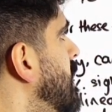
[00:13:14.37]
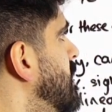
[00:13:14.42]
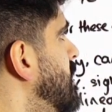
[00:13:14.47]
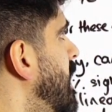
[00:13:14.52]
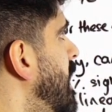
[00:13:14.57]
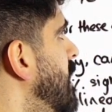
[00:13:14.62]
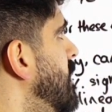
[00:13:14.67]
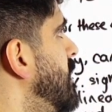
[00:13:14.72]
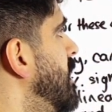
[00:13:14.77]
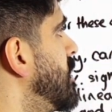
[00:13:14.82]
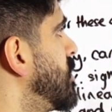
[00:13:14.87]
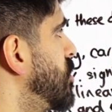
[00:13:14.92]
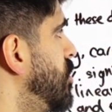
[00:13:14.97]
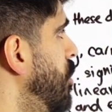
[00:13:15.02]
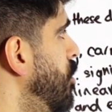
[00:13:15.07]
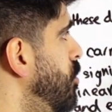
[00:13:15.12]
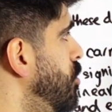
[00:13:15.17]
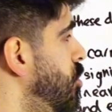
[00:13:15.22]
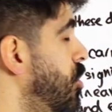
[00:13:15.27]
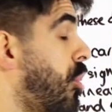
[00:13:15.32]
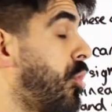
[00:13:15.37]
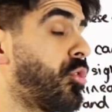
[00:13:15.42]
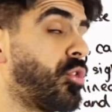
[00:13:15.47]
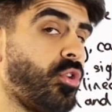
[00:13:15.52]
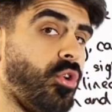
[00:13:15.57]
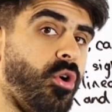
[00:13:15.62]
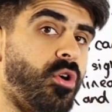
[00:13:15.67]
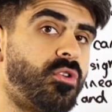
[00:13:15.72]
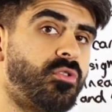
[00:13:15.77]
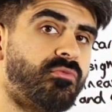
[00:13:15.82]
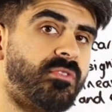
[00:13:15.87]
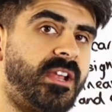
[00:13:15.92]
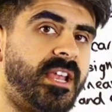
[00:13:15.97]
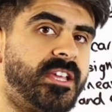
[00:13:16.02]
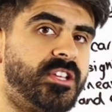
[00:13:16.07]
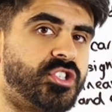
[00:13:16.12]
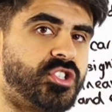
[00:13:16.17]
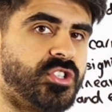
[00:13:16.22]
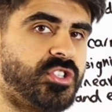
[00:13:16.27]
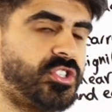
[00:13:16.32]
is that there's no log-log
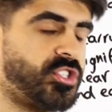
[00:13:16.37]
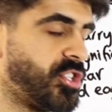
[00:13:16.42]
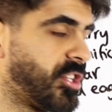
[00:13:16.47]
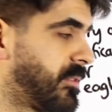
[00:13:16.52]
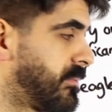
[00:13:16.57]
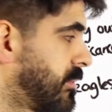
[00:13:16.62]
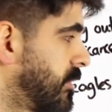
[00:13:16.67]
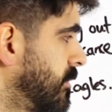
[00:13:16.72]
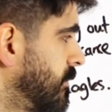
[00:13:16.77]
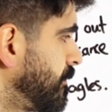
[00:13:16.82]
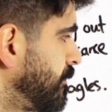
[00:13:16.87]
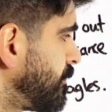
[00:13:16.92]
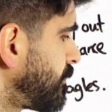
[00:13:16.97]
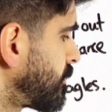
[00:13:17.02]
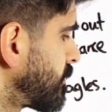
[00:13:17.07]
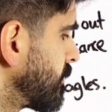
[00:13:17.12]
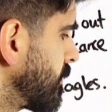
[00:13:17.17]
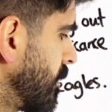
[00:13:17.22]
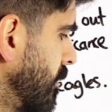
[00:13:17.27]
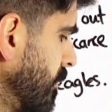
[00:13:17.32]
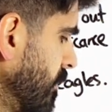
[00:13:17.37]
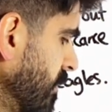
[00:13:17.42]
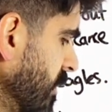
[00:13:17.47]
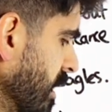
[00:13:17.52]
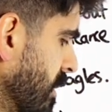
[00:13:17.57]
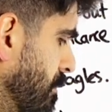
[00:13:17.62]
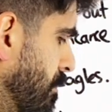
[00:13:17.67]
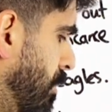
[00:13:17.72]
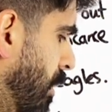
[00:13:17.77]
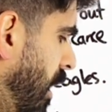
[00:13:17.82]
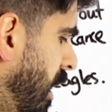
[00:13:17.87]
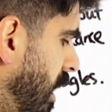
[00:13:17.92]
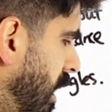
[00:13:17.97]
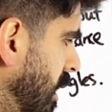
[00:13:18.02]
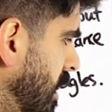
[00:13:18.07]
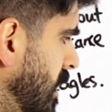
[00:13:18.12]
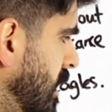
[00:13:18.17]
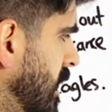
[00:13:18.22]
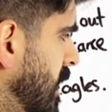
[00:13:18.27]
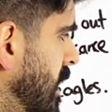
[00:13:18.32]
relationship,
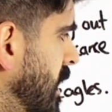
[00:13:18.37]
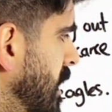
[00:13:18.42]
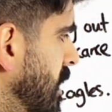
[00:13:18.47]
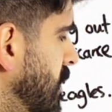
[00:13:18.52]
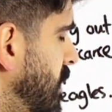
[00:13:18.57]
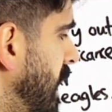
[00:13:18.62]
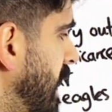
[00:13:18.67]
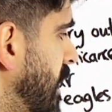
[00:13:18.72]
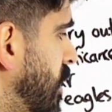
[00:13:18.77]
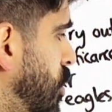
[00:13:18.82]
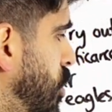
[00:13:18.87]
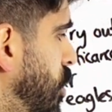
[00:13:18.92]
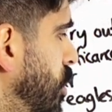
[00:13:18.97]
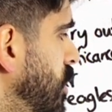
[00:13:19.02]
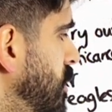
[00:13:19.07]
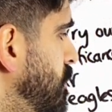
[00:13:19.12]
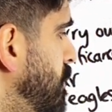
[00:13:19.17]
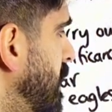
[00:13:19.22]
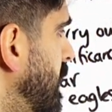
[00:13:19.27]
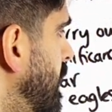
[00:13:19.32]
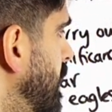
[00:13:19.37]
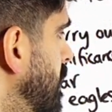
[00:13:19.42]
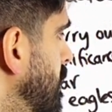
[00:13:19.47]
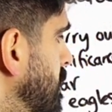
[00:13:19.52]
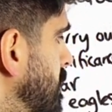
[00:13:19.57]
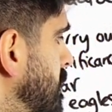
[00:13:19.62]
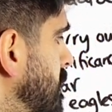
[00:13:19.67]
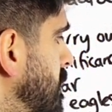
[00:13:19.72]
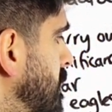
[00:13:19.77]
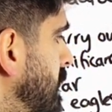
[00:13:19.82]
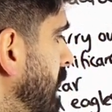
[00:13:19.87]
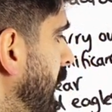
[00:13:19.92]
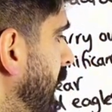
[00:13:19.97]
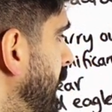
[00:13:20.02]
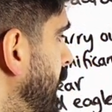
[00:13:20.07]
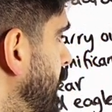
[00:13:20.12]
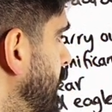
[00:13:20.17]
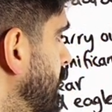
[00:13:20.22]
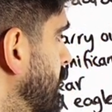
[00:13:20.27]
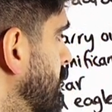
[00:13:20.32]
but there could be
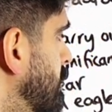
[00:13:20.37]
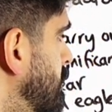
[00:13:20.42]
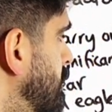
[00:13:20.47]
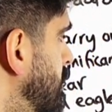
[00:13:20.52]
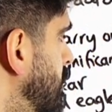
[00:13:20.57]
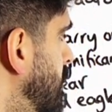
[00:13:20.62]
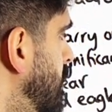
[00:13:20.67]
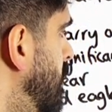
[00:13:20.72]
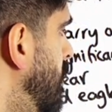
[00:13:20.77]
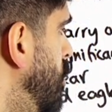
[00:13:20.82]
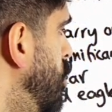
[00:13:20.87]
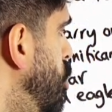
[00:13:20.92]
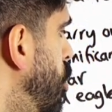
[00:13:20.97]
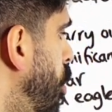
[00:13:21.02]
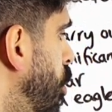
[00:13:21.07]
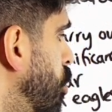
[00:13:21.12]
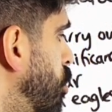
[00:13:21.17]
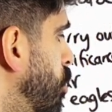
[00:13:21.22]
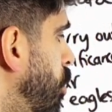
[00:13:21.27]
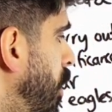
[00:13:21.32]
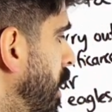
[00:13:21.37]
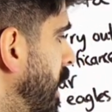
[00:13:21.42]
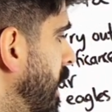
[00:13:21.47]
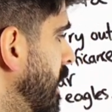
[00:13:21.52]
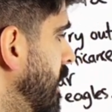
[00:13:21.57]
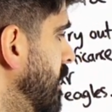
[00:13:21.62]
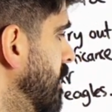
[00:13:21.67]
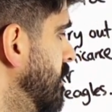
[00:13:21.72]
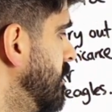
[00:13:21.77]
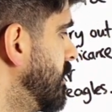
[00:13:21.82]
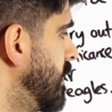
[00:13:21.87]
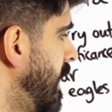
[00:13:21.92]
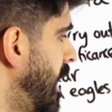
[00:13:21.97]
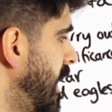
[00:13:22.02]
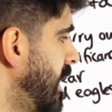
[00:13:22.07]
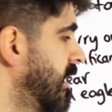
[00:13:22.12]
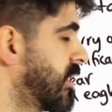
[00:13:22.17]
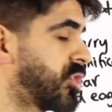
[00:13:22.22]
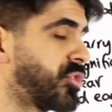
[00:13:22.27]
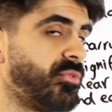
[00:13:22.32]
a log y
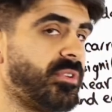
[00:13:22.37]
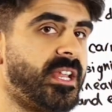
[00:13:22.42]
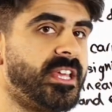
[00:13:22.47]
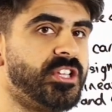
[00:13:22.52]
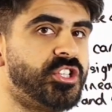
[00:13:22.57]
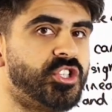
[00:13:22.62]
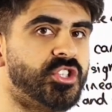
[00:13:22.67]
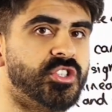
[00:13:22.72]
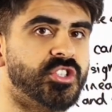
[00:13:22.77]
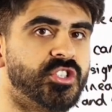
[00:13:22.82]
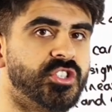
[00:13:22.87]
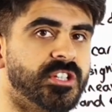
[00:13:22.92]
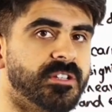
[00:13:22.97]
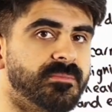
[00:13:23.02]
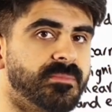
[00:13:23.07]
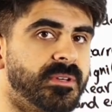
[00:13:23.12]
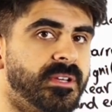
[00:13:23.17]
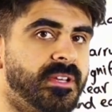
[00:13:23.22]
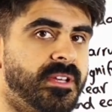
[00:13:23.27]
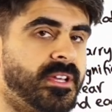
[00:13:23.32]
x relationship.